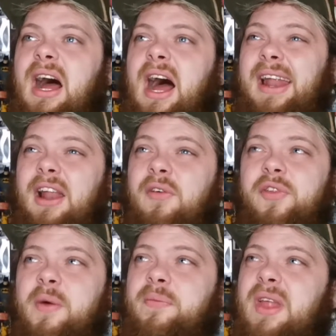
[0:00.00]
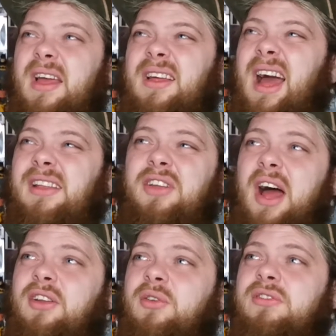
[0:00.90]
and I love them.
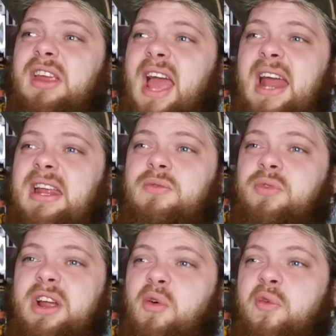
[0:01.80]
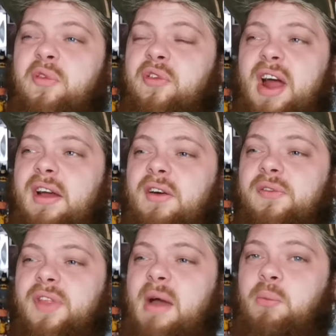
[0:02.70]
I don't see any real threat
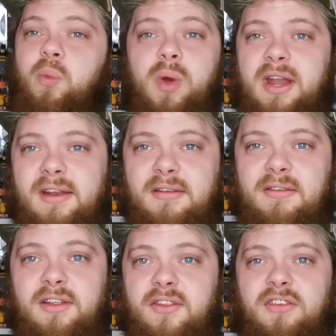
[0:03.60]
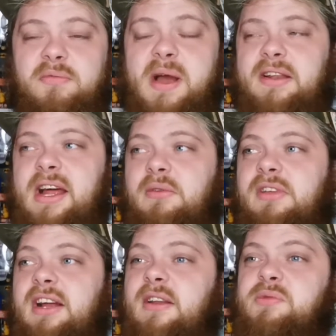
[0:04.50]
of them winning the
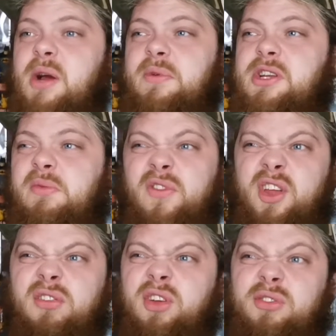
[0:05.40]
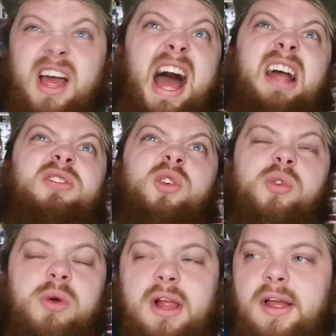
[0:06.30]
SmackDown Tag Team Championships of the Usos at
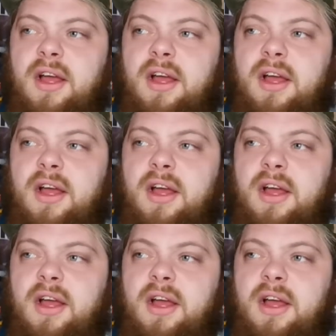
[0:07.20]
all,